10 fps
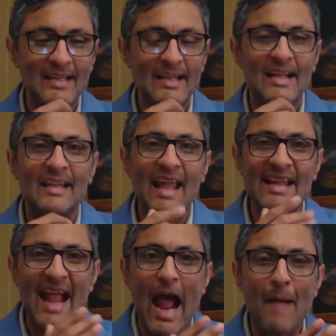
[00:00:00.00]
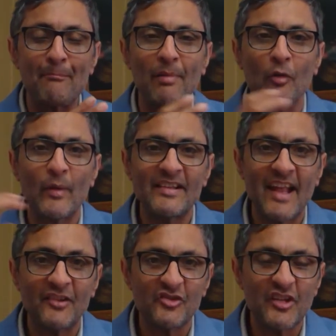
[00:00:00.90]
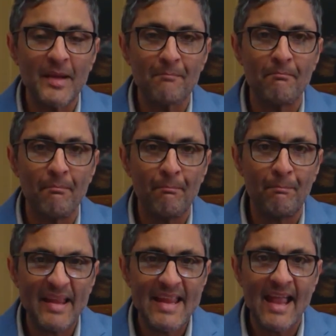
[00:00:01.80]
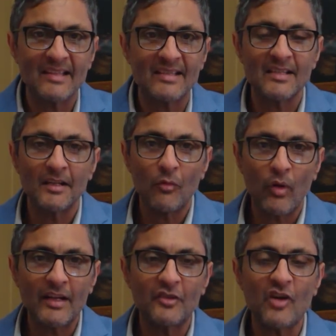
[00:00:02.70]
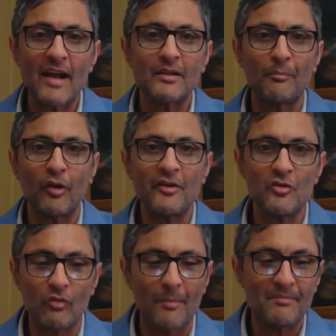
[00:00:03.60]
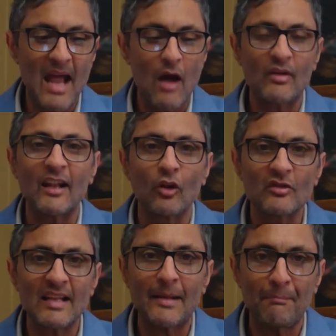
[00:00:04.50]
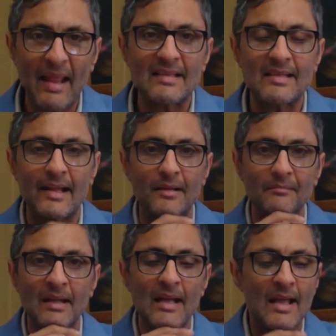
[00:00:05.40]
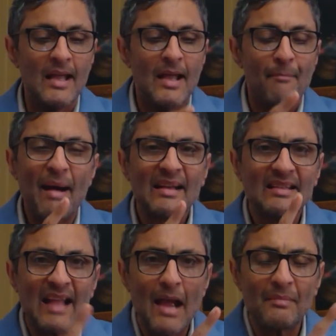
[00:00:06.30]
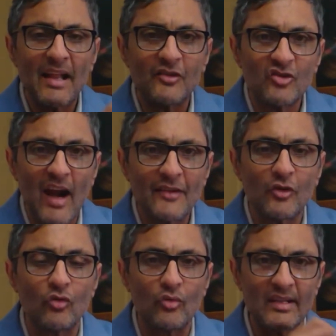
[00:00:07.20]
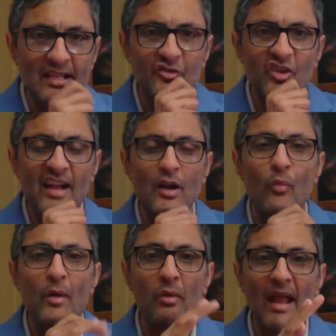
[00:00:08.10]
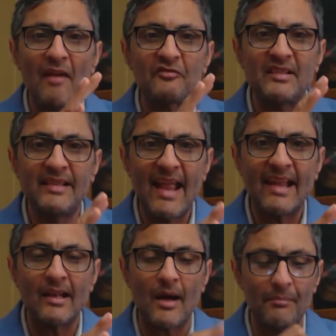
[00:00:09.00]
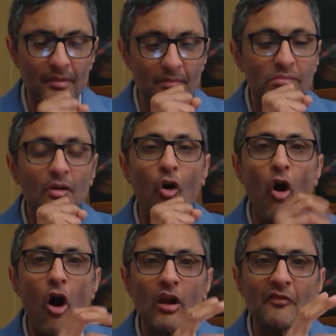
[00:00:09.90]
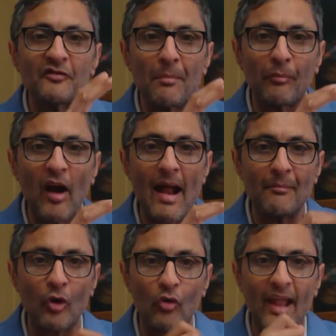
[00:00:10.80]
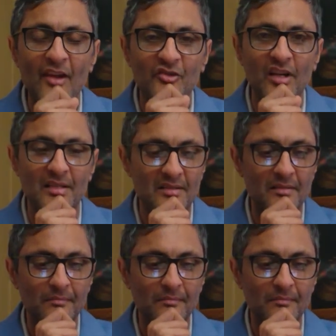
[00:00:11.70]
like Ample with their cheap BS, what they're trying to put in Europe now that looks like plastic. By the time they try to do this in China, we will have taken up all of the prime locations.